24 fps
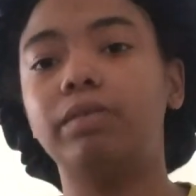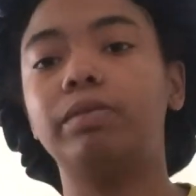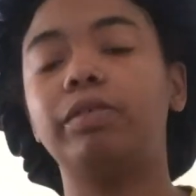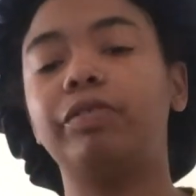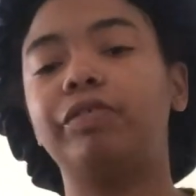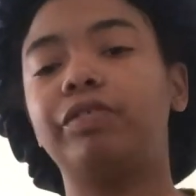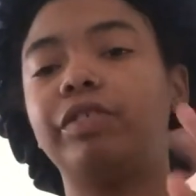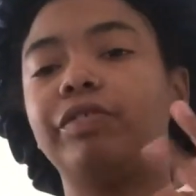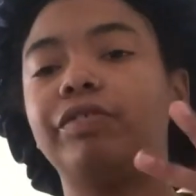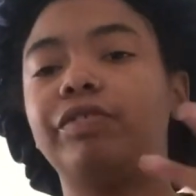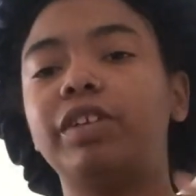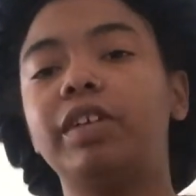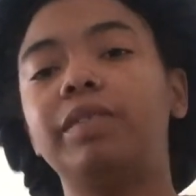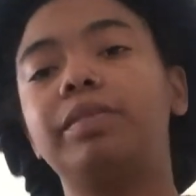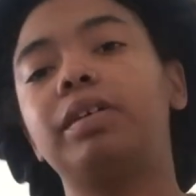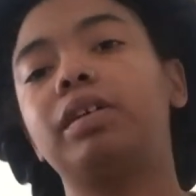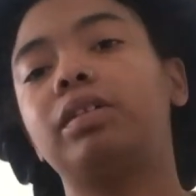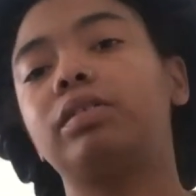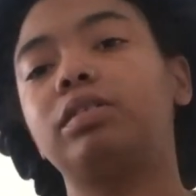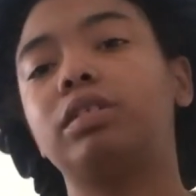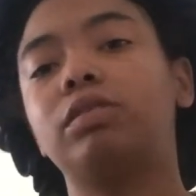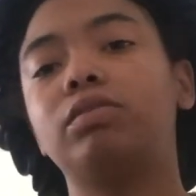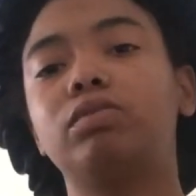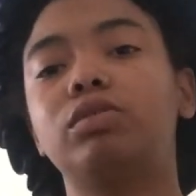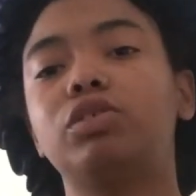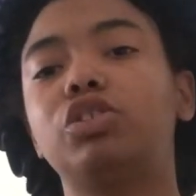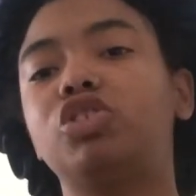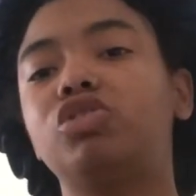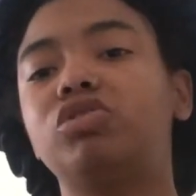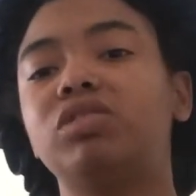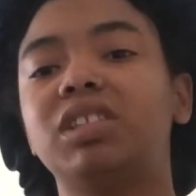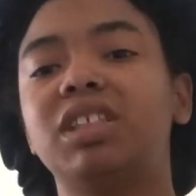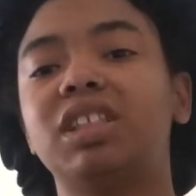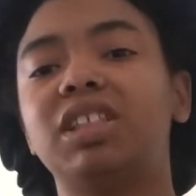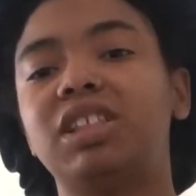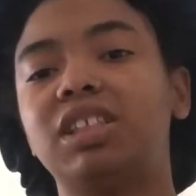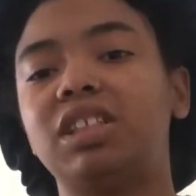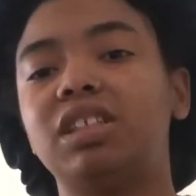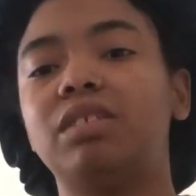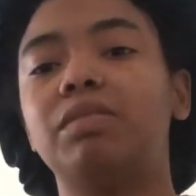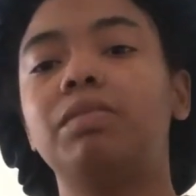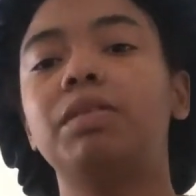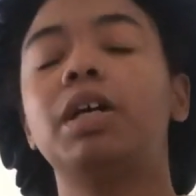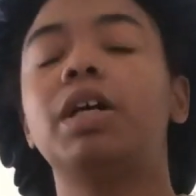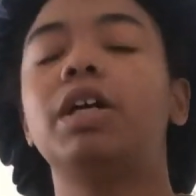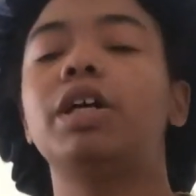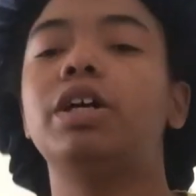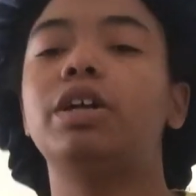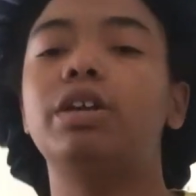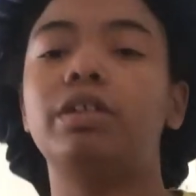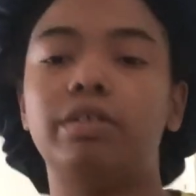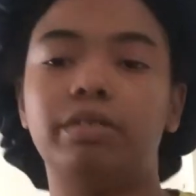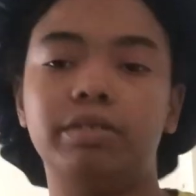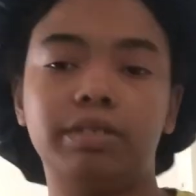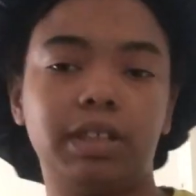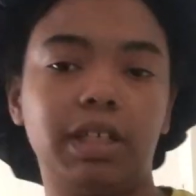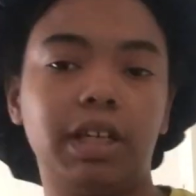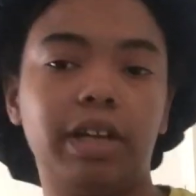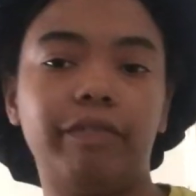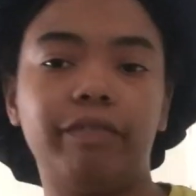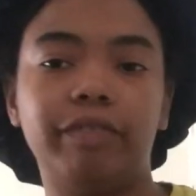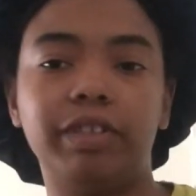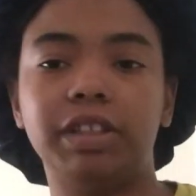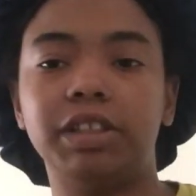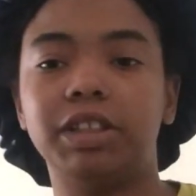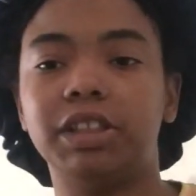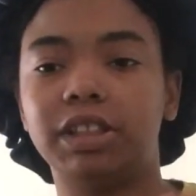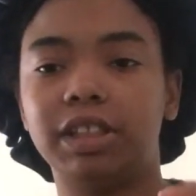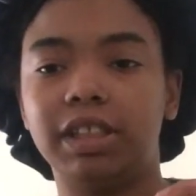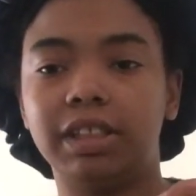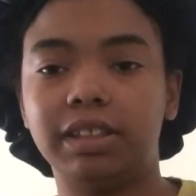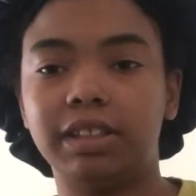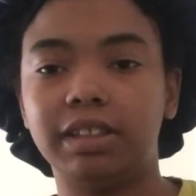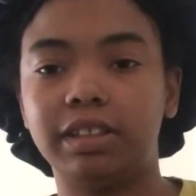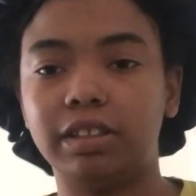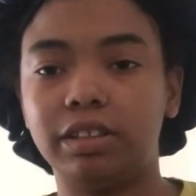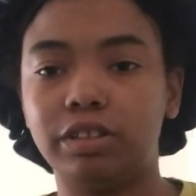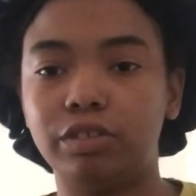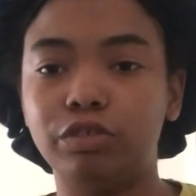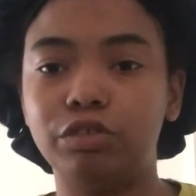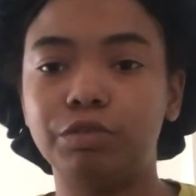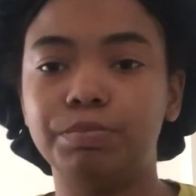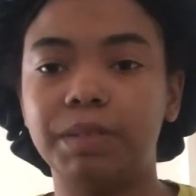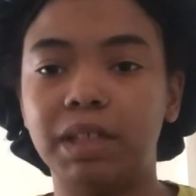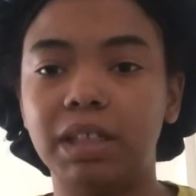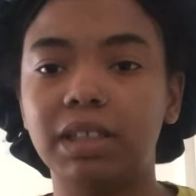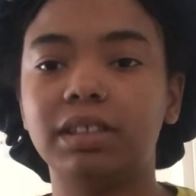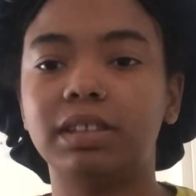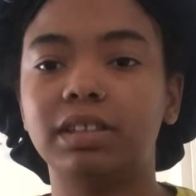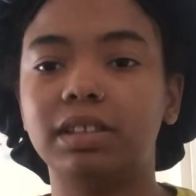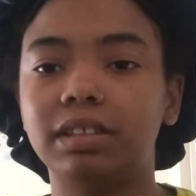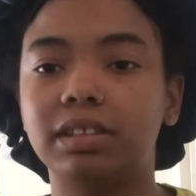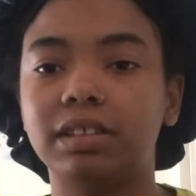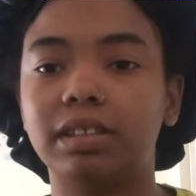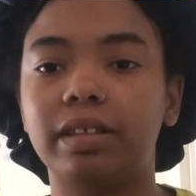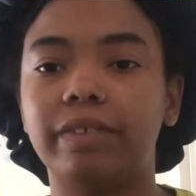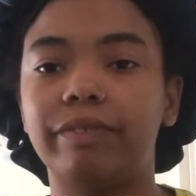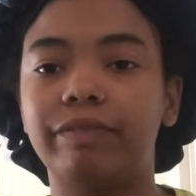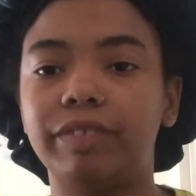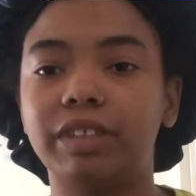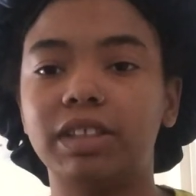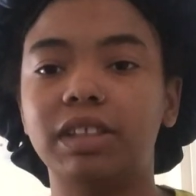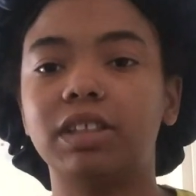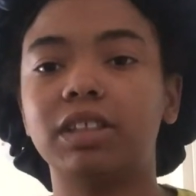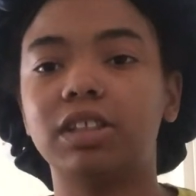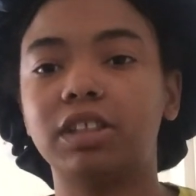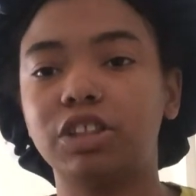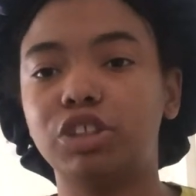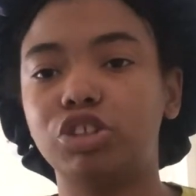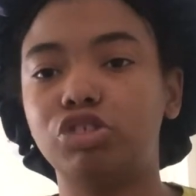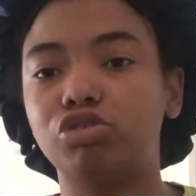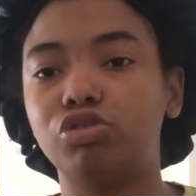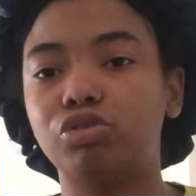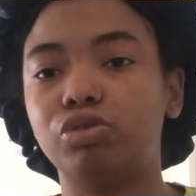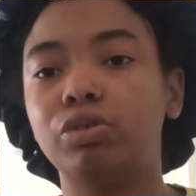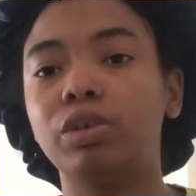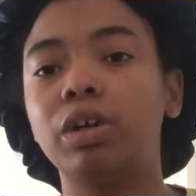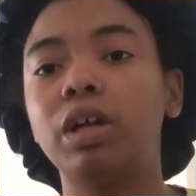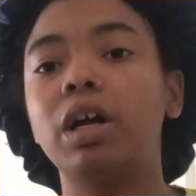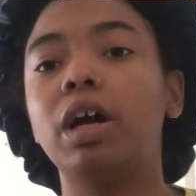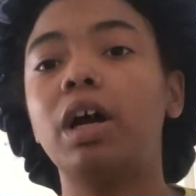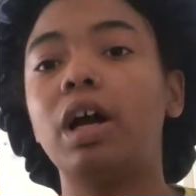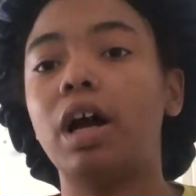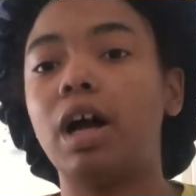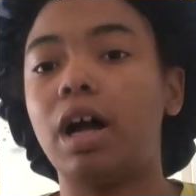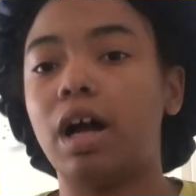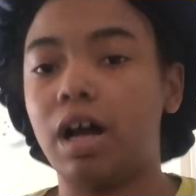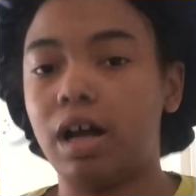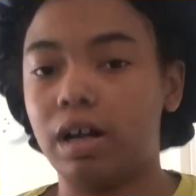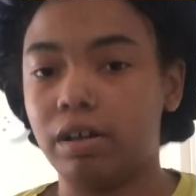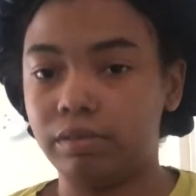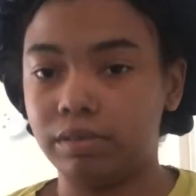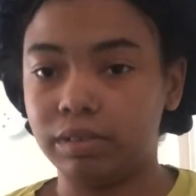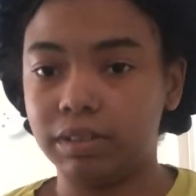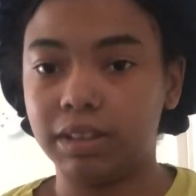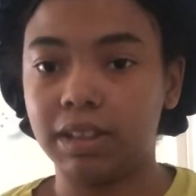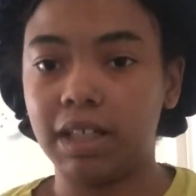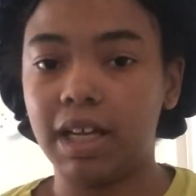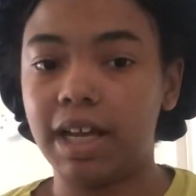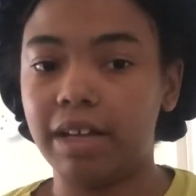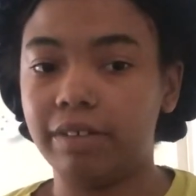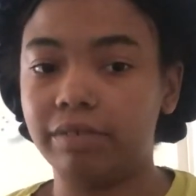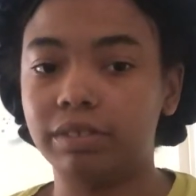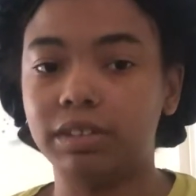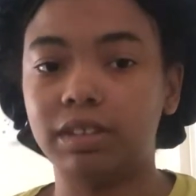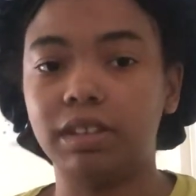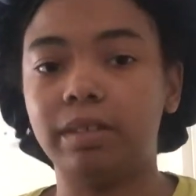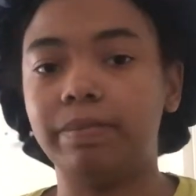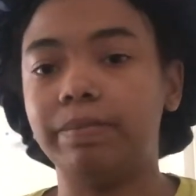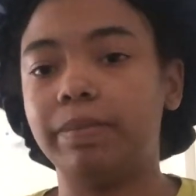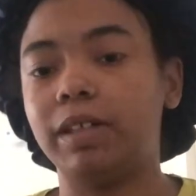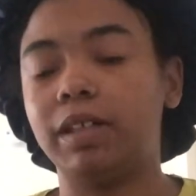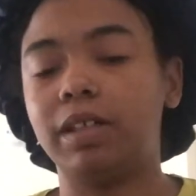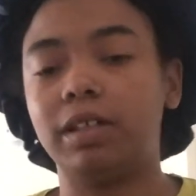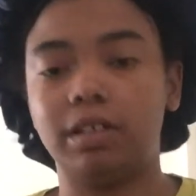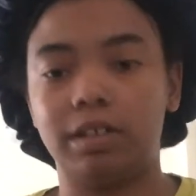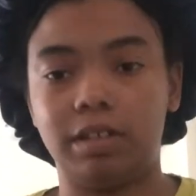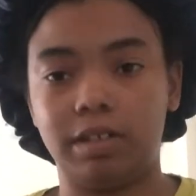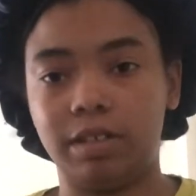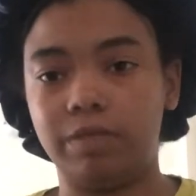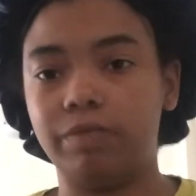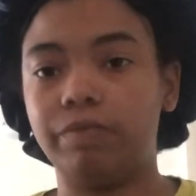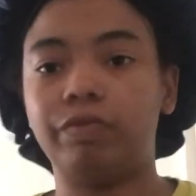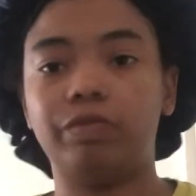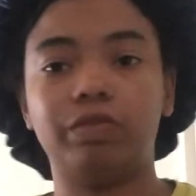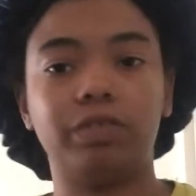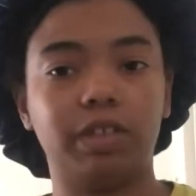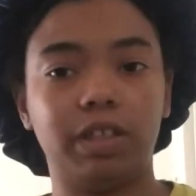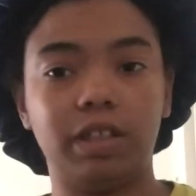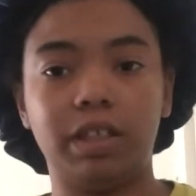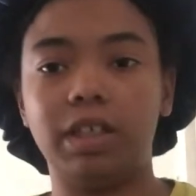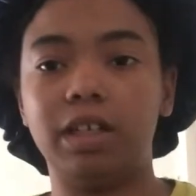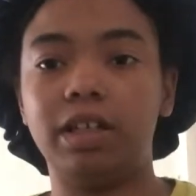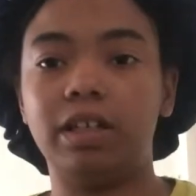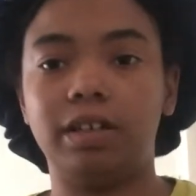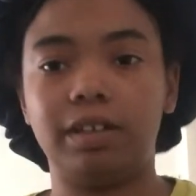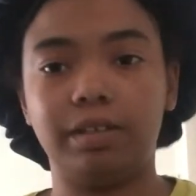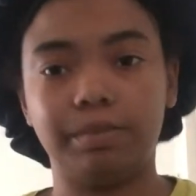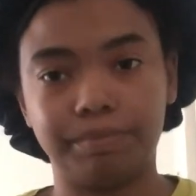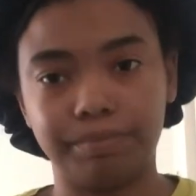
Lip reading: If a female don't want you touching them, you don't take advantage. That's, you basically took advantage because you knew I was half asleep and couldn't fully get up.